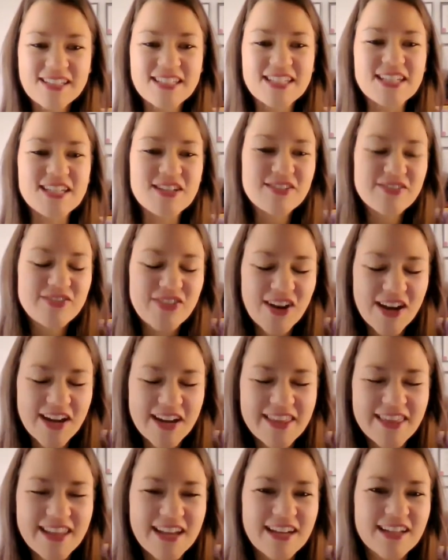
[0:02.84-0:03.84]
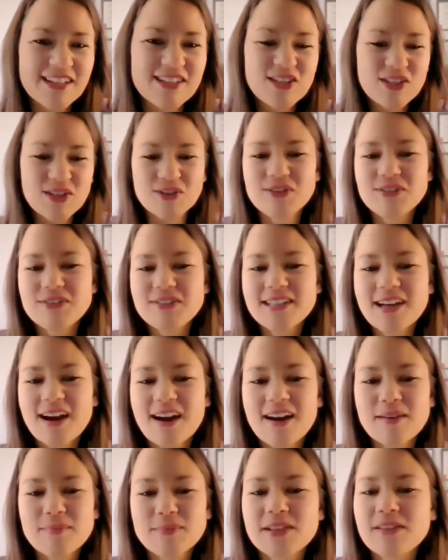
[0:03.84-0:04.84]
Do you find that at certain
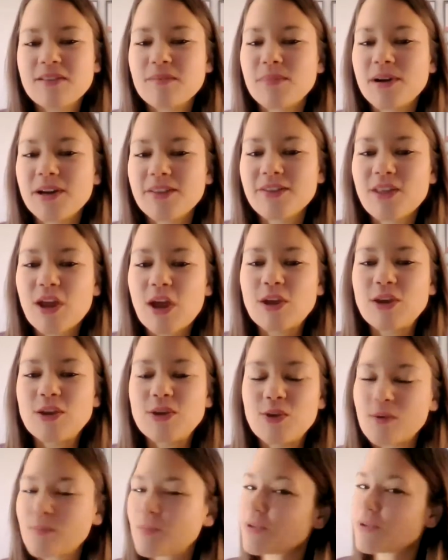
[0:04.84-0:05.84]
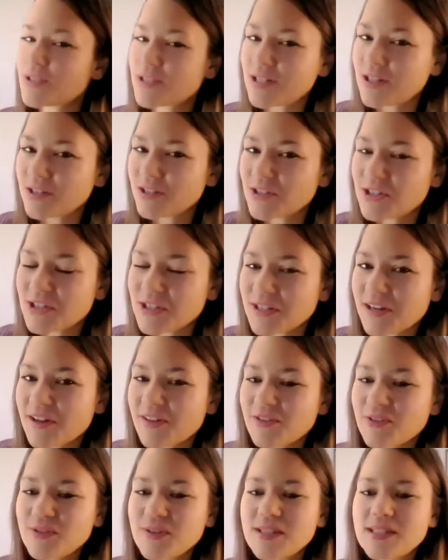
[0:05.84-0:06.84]
times of the month you're more sluggish than
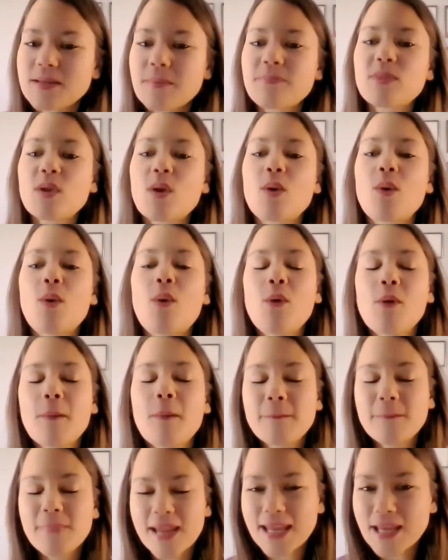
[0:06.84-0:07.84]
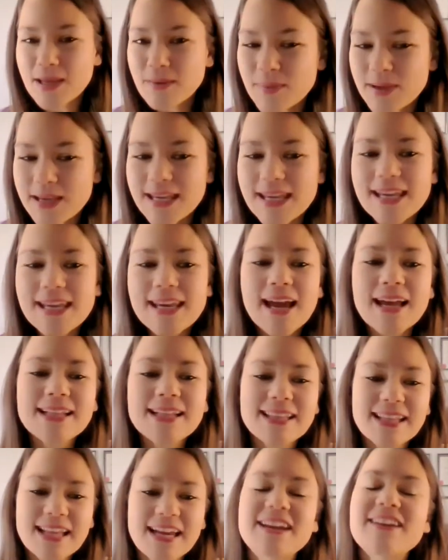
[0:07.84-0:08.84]
others? Or maybe,
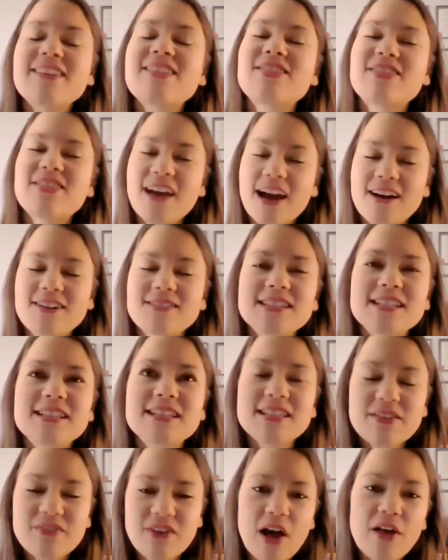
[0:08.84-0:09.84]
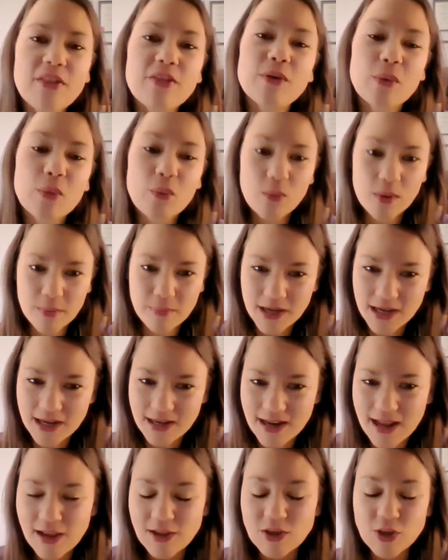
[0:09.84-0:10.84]
like thousands of other women,
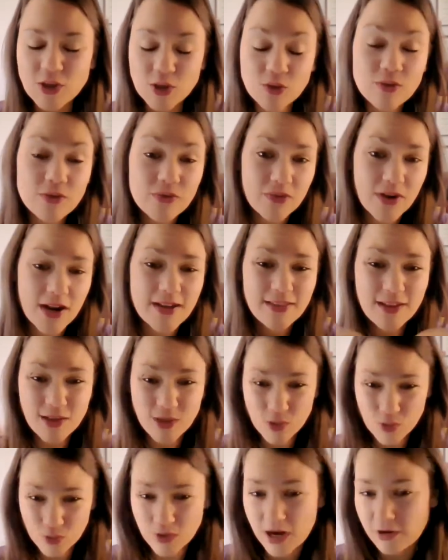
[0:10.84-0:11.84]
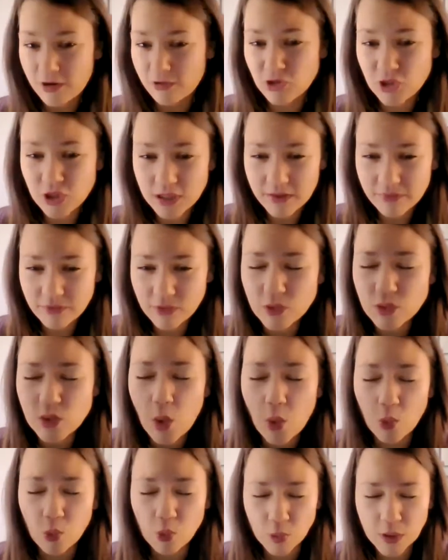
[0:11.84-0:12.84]
you find that your energy levels
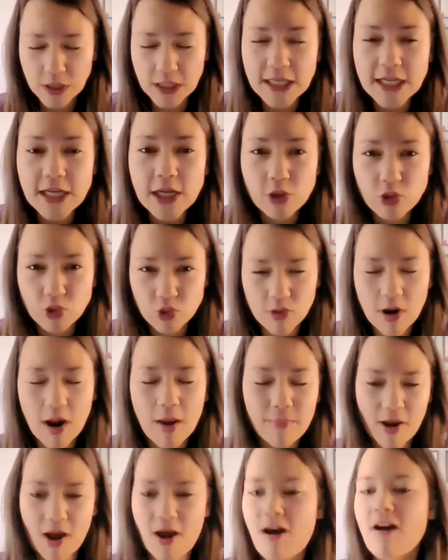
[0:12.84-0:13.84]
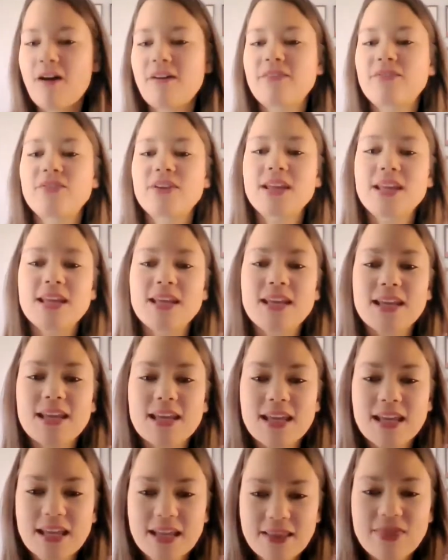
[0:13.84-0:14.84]
really drop off
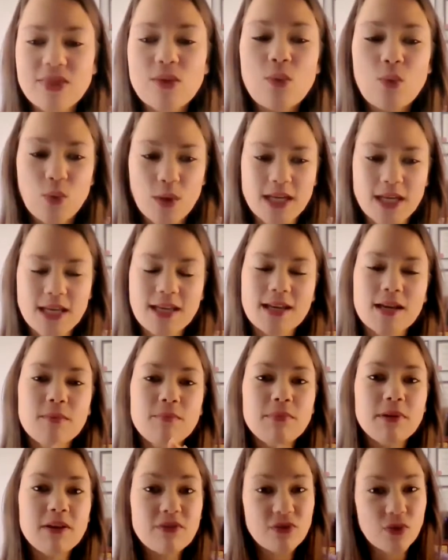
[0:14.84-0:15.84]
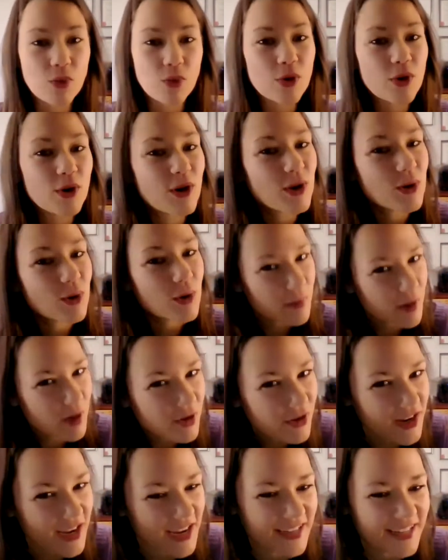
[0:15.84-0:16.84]
in the week before your
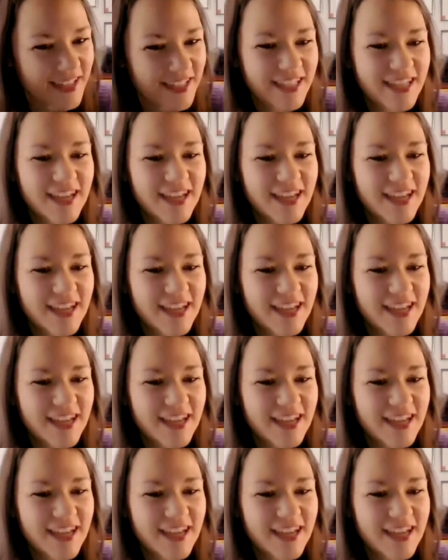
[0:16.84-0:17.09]
period?